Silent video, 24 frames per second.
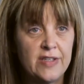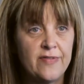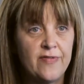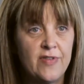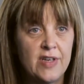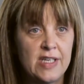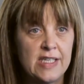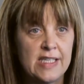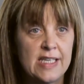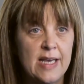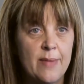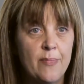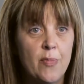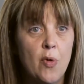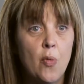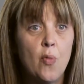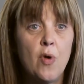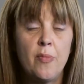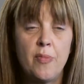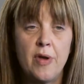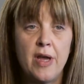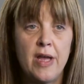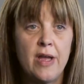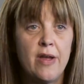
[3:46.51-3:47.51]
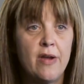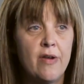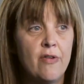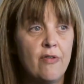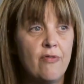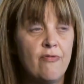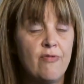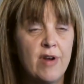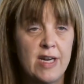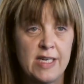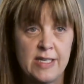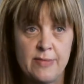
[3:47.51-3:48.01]
for example, will be
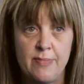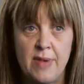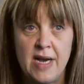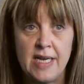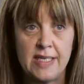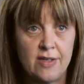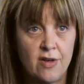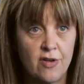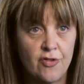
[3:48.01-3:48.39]
randomised